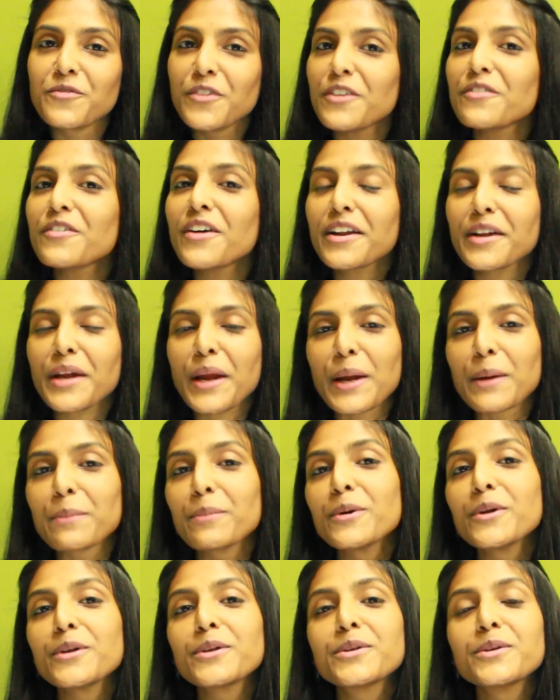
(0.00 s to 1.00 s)
we were
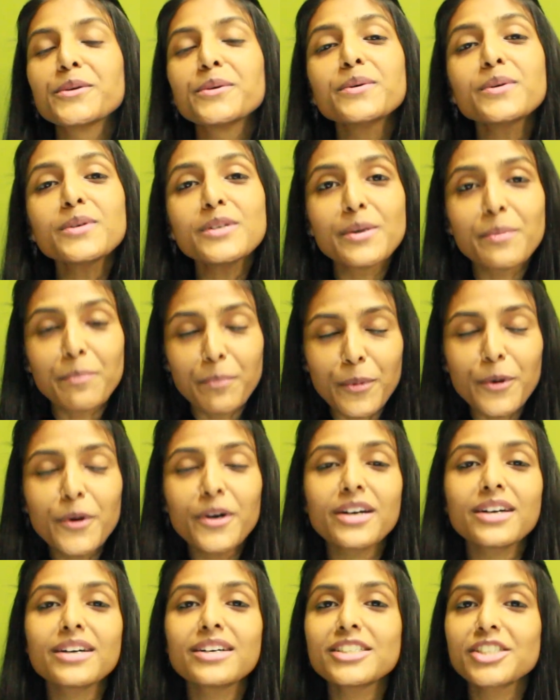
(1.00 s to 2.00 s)
able to
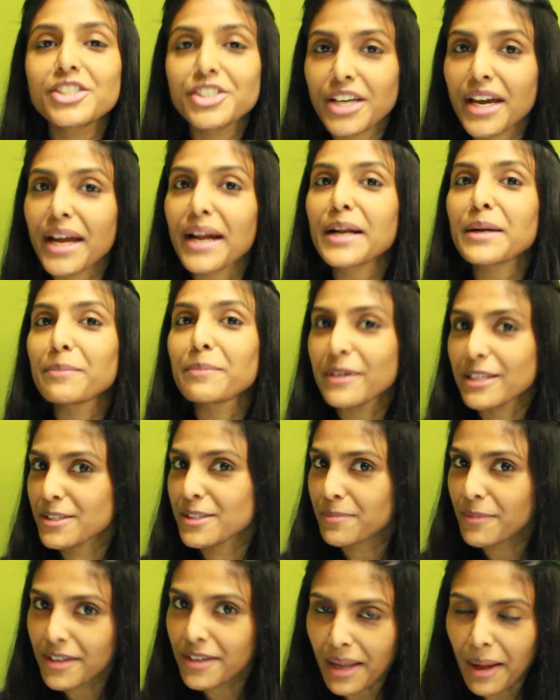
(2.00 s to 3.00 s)
book a shared
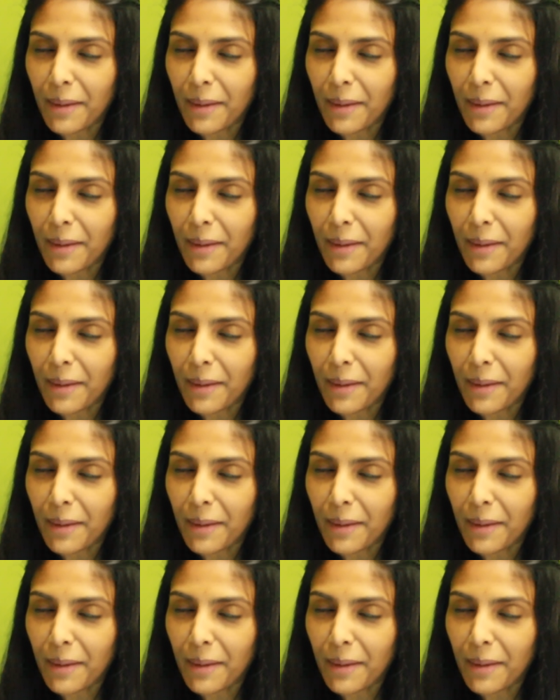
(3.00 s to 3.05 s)
basement